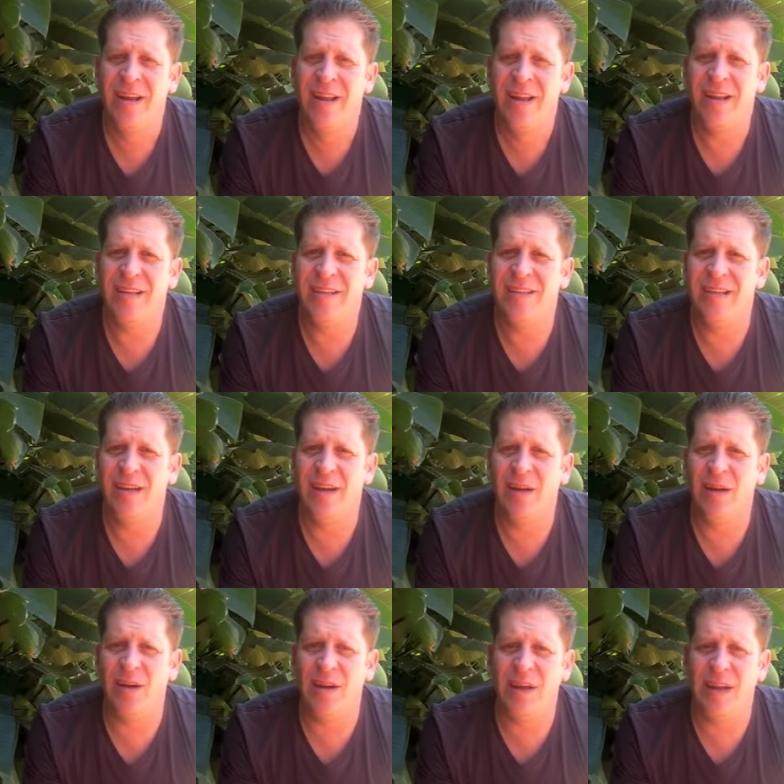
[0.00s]
This
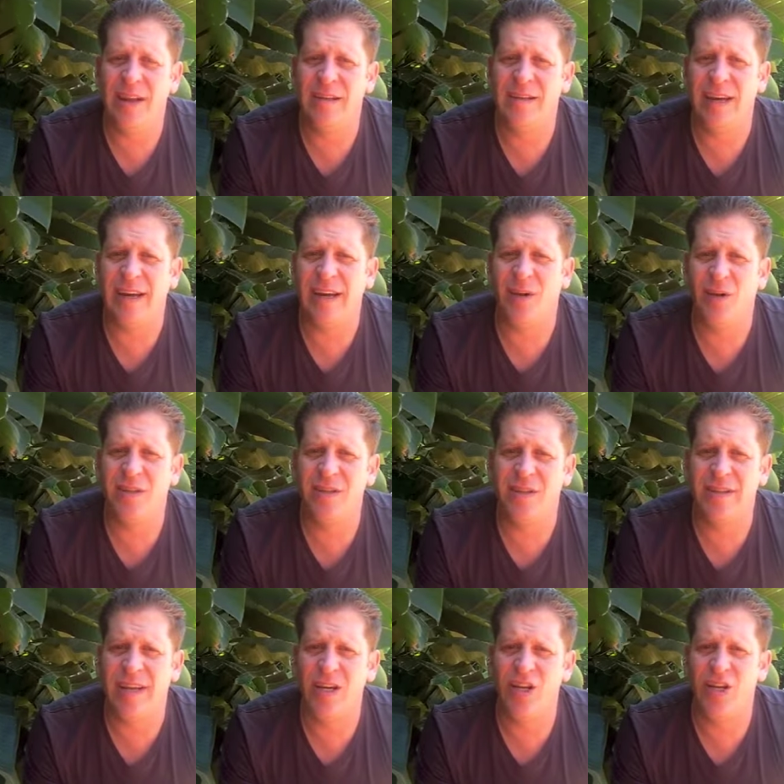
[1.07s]
is a
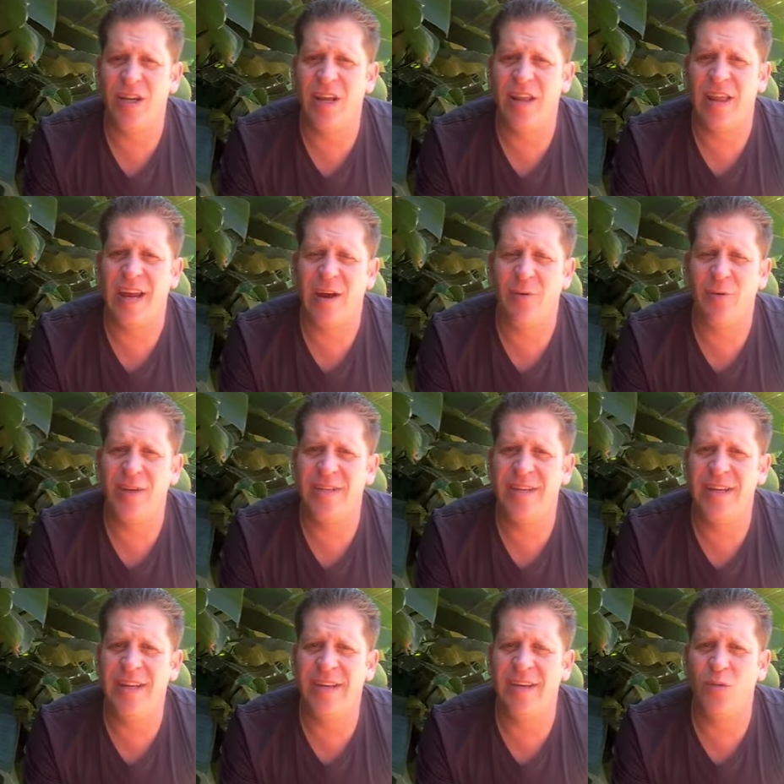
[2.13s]
consultation that I
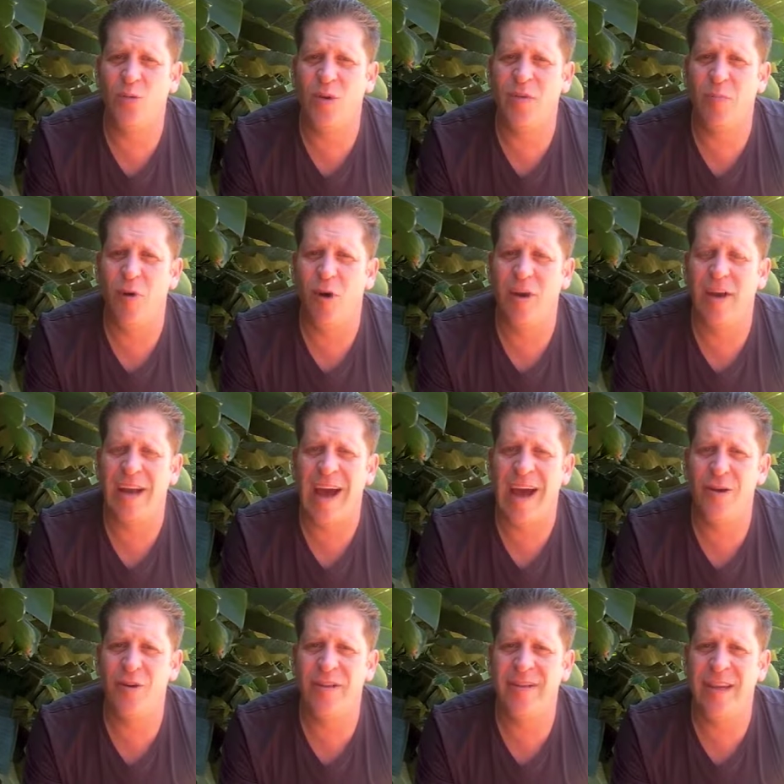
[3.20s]
recently did with Marlon,
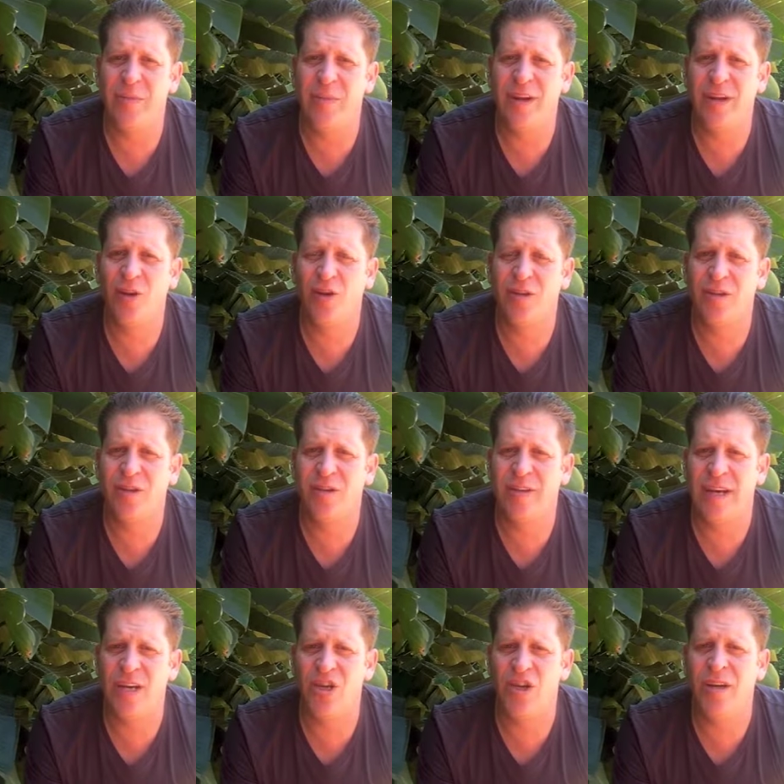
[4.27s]
110 minute
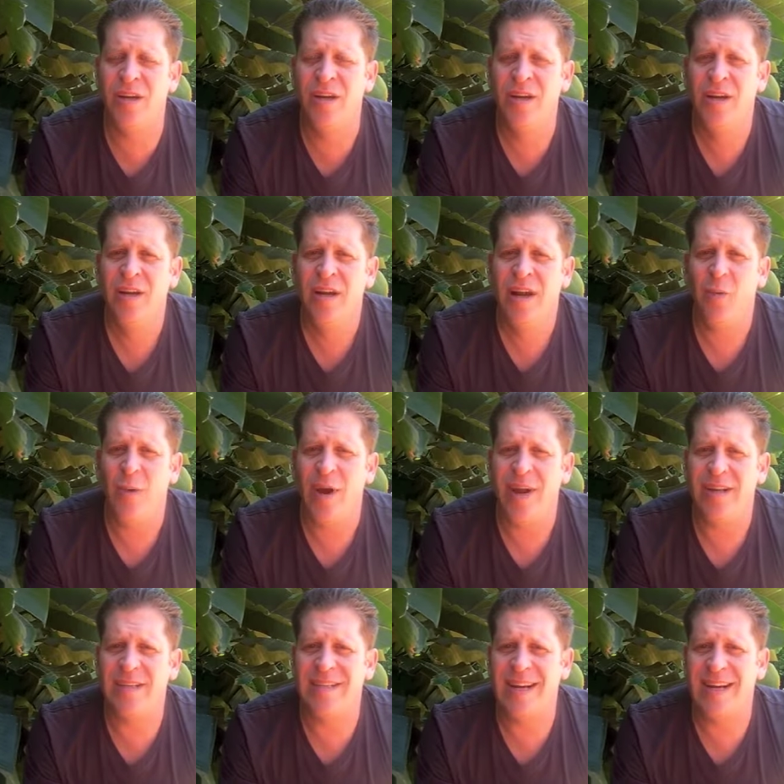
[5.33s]
consultation, where he
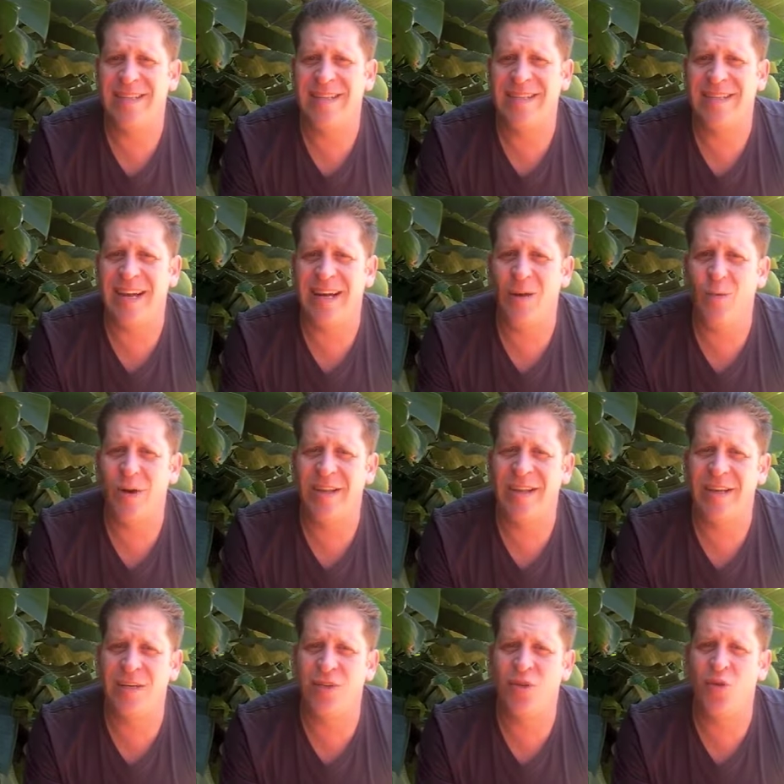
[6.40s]
discussed exactly what it
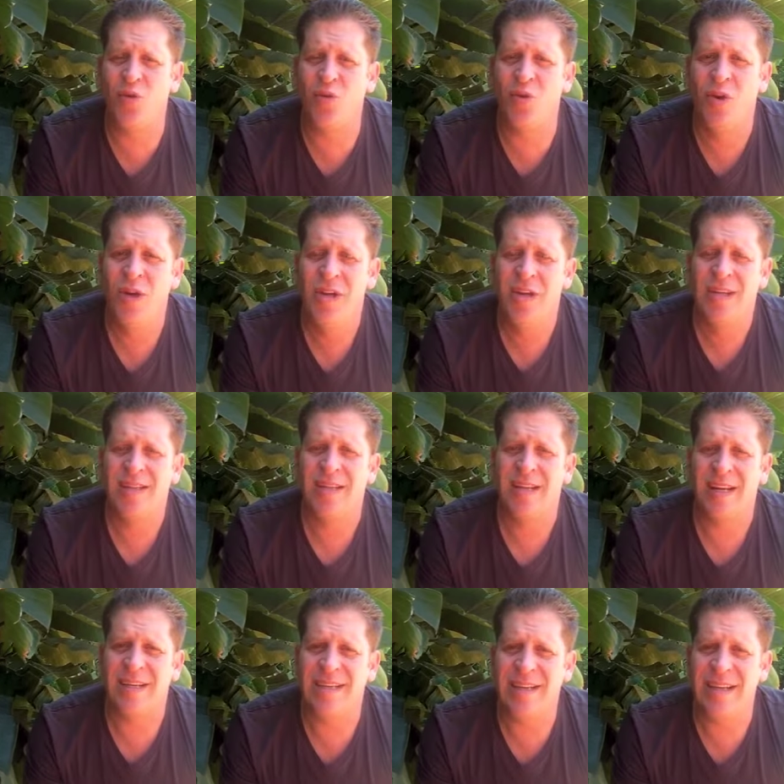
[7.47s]
takes to
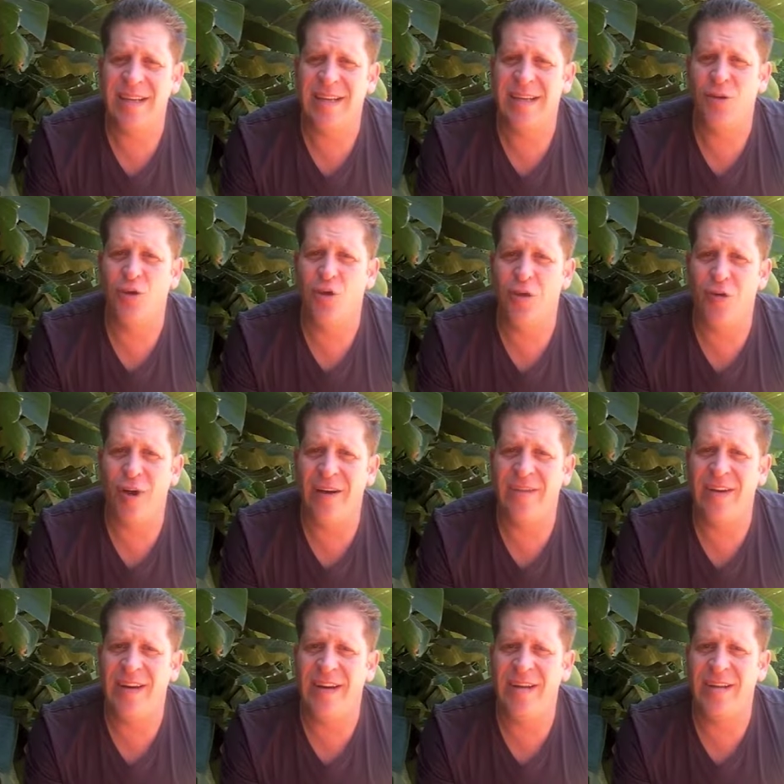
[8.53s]
succeed and to thrive
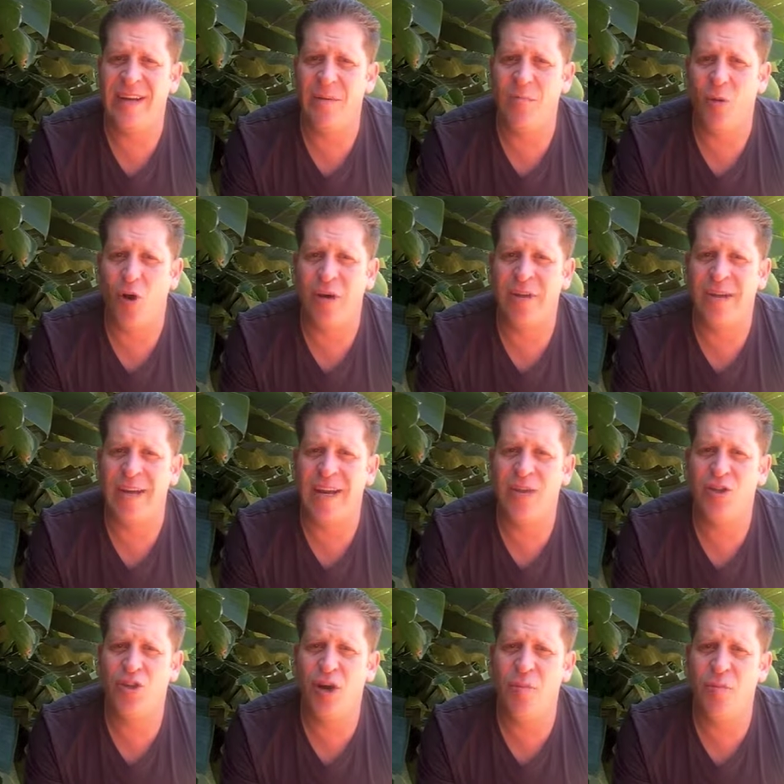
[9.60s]
in internet marketing.
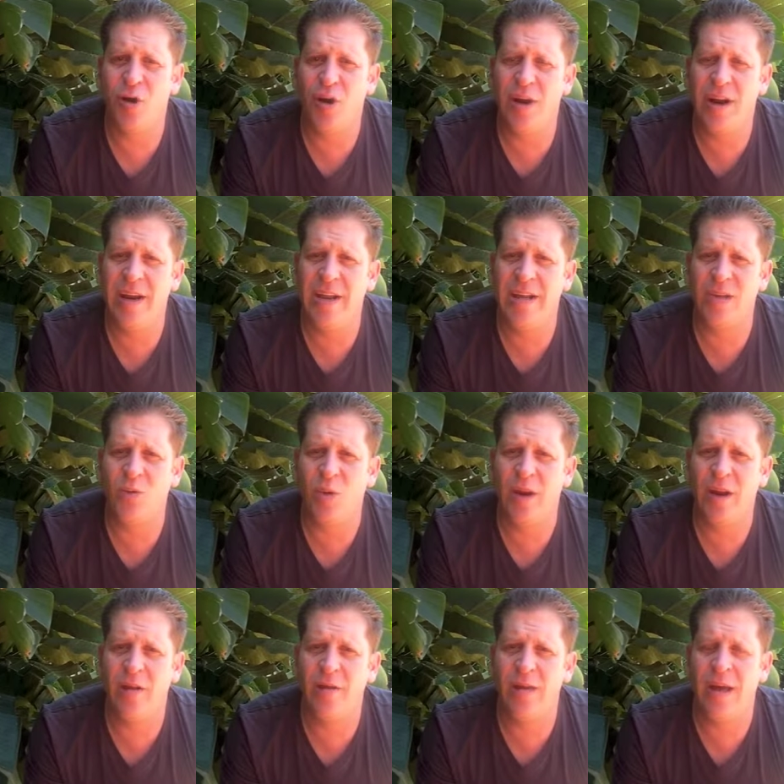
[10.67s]
As you know, Marlon is one
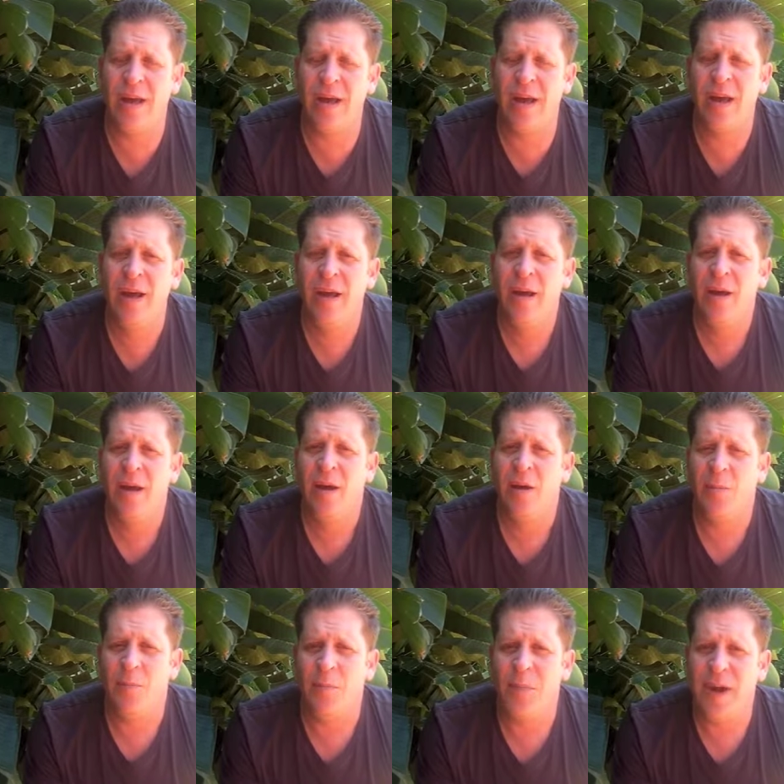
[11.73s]
of the
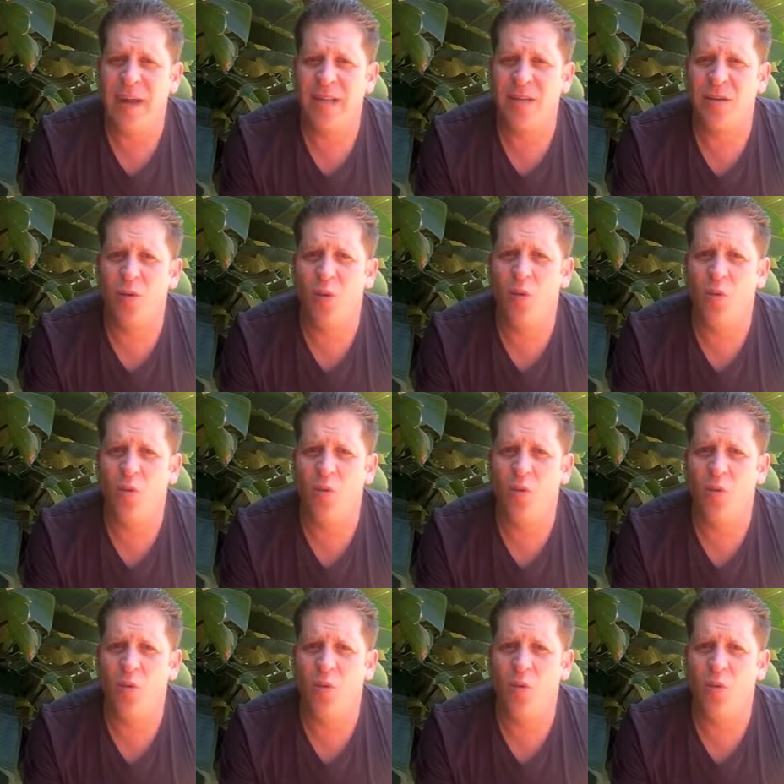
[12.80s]
best